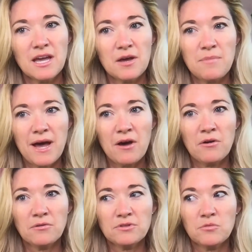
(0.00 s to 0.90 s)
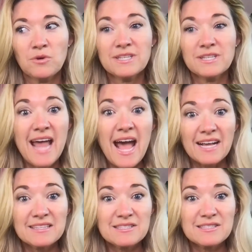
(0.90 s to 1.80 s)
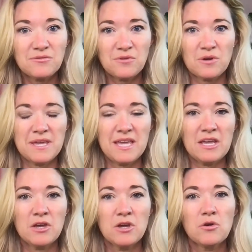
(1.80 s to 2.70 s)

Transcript: about what's next for me.